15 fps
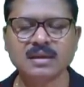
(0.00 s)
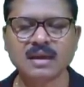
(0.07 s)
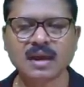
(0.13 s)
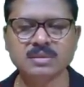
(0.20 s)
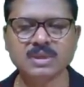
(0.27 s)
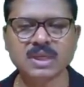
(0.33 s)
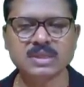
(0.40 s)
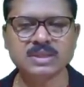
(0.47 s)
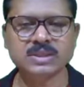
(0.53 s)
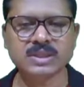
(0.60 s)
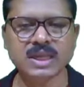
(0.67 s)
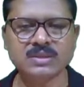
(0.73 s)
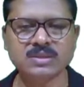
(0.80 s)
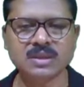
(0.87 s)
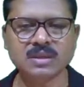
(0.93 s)
This
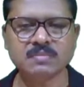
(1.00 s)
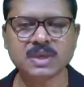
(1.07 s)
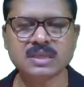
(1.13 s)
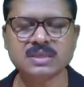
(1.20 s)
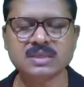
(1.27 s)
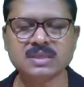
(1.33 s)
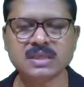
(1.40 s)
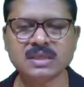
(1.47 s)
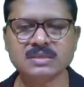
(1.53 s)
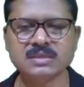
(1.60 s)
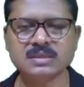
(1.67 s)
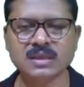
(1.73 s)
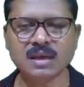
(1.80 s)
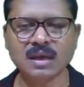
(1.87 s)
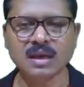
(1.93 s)
change of
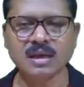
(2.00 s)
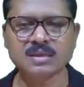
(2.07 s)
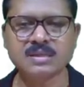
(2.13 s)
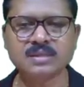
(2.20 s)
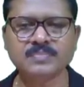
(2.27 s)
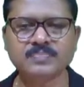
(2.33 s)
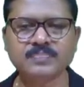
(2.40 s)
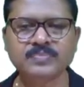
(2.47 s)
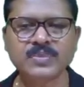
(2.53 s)
resistance is